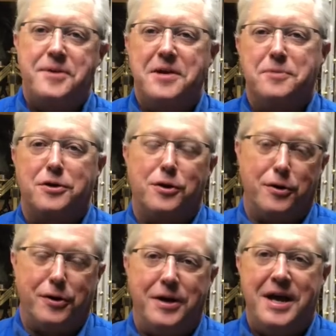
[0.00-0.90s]
Kipp
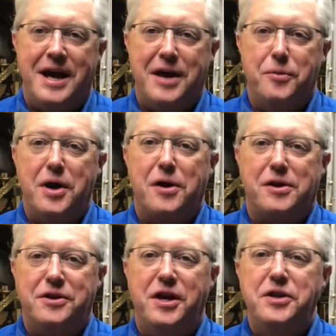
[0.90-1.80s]
McClurg, and we are
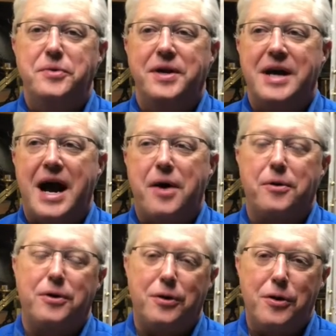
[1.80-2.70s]
continuing
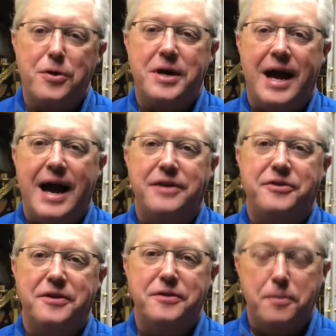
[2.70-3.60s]
our look at
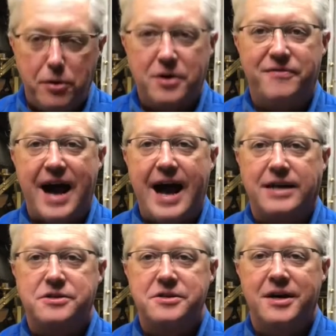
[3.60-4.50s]
the book of
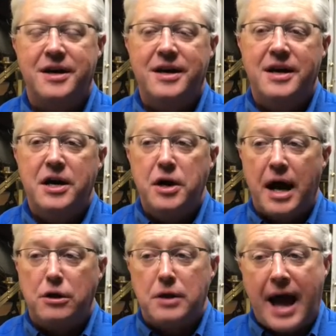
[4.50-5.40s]
Acts.
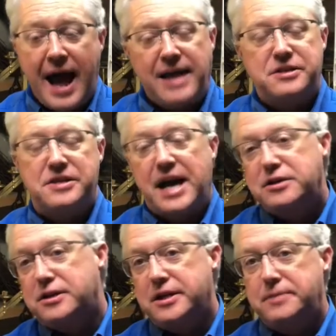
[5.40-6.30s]
Acts is
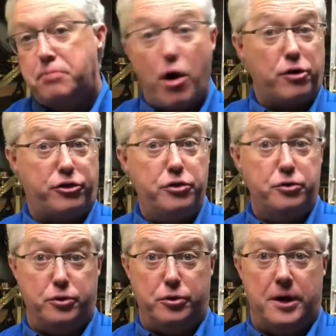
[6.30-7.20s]
actually part
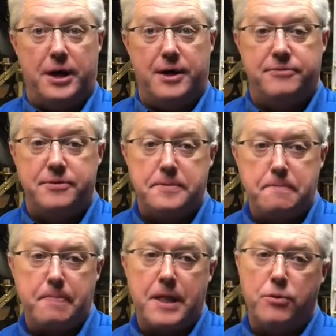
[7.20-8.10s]
two of
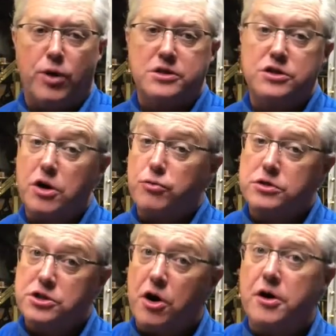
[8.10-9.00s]
what was
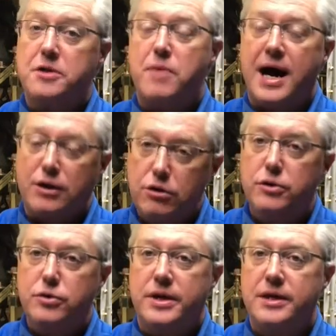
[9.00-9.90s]
started by
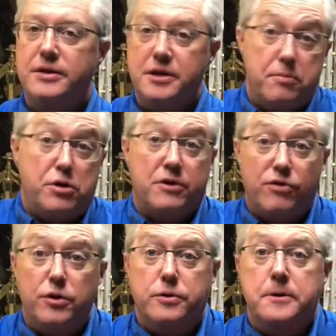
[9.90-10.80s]
Luke in the book of
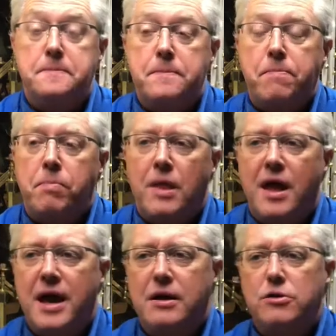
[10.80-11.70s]
Luke.
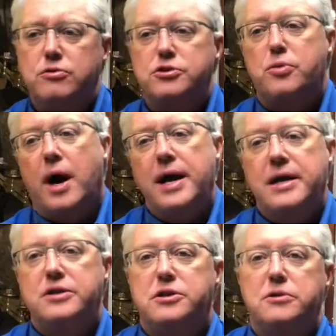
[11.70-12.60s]
And Luke was
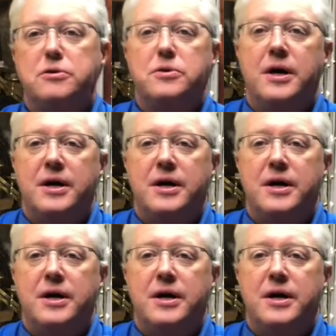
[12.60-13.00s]
writing to